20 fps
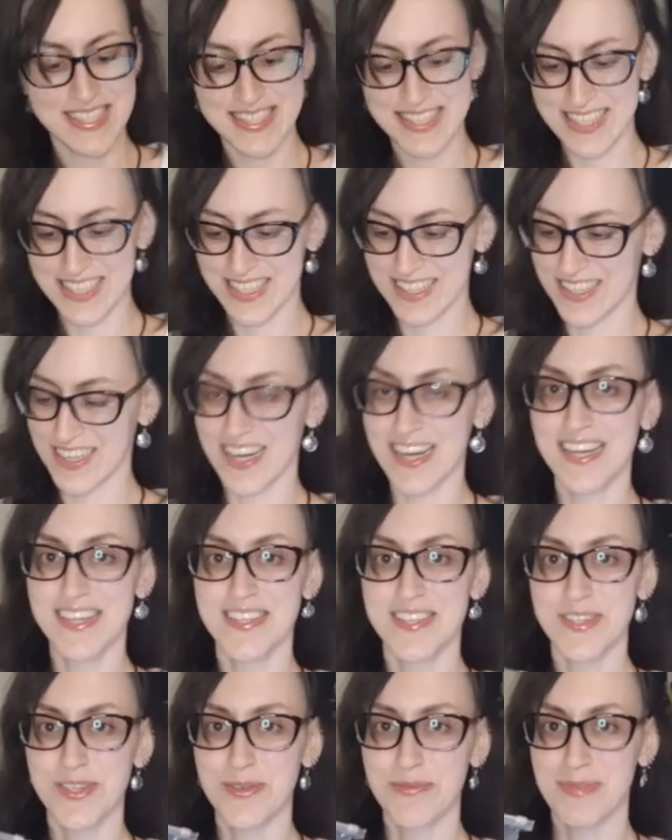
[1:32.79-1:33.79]
the
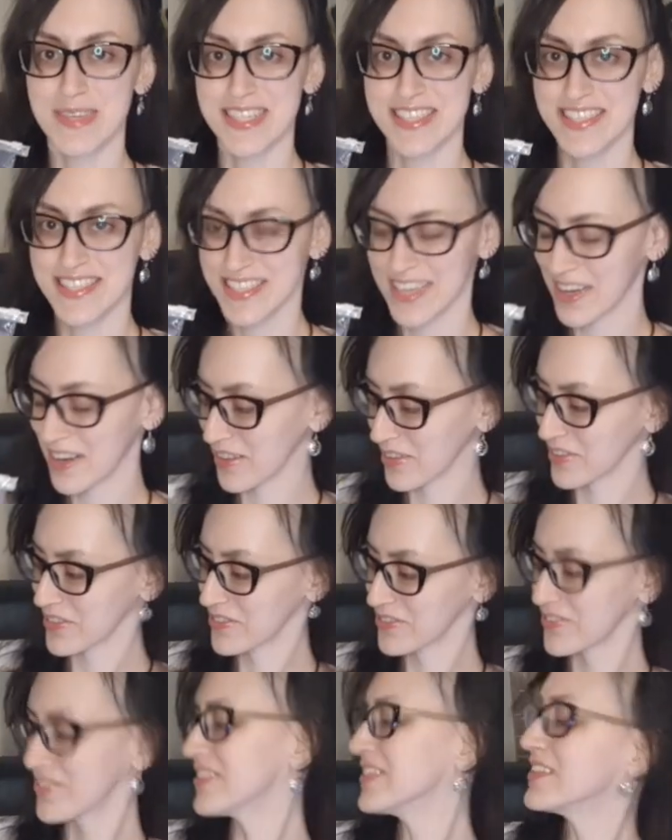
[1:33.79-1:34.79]
costume itself.
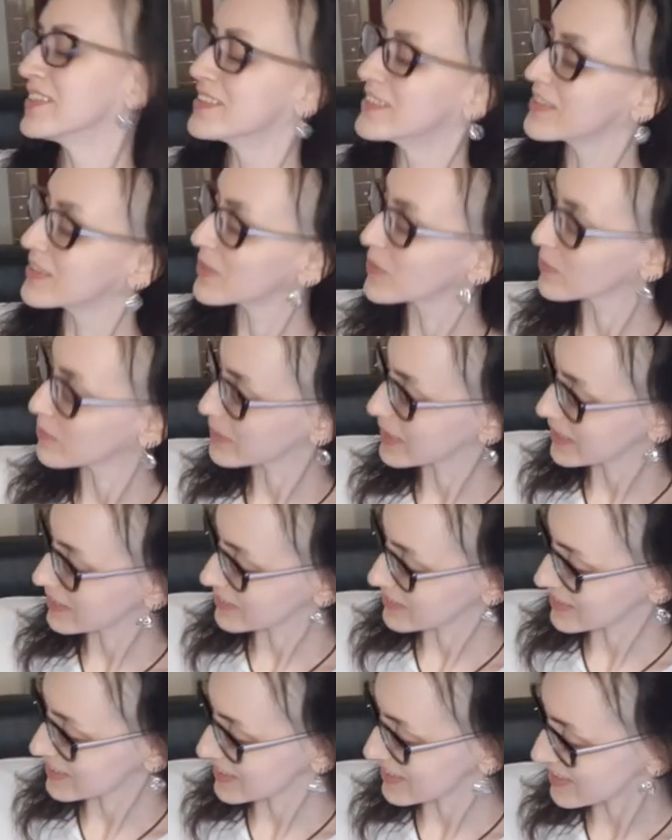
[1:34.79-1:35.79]
Oh my
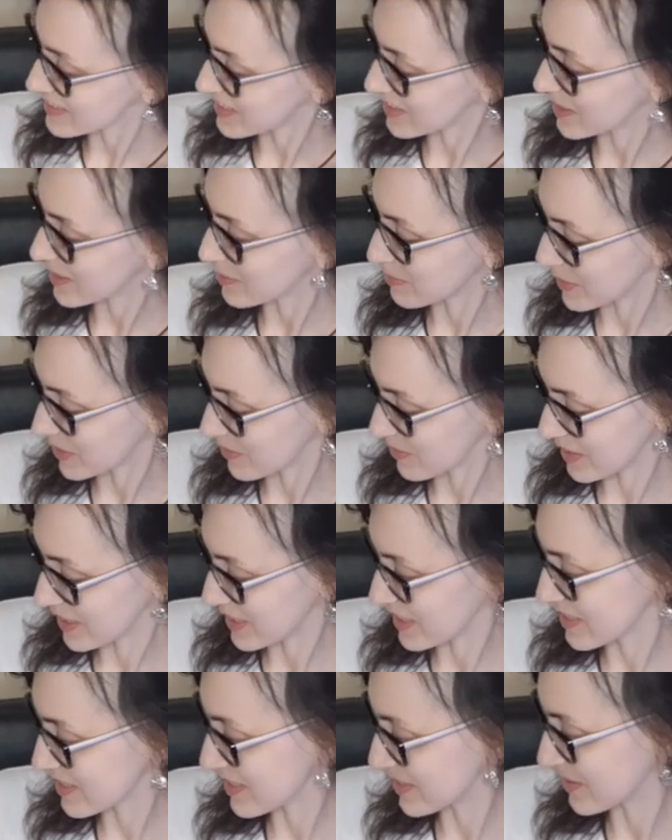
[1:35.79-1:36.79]
goodness, I am
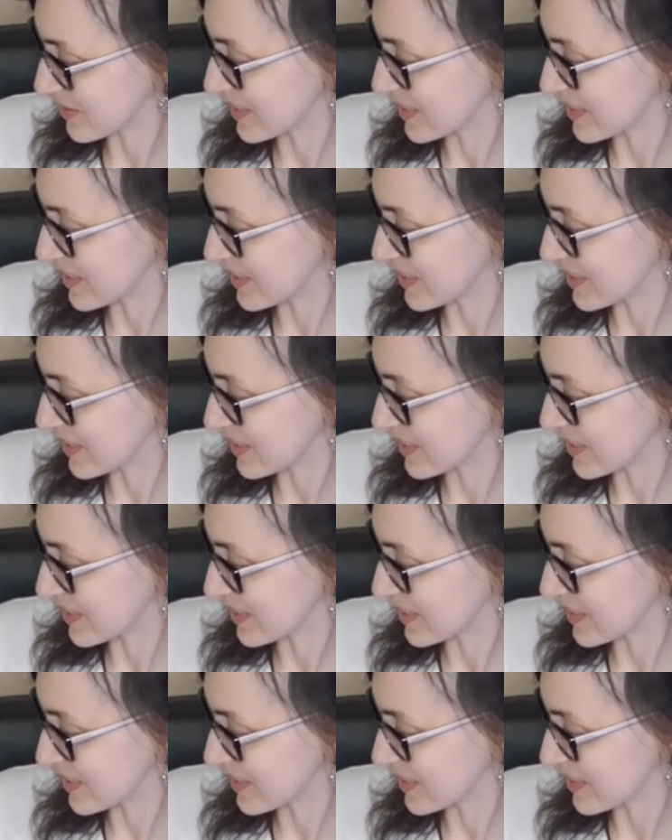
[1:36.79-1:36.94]
already so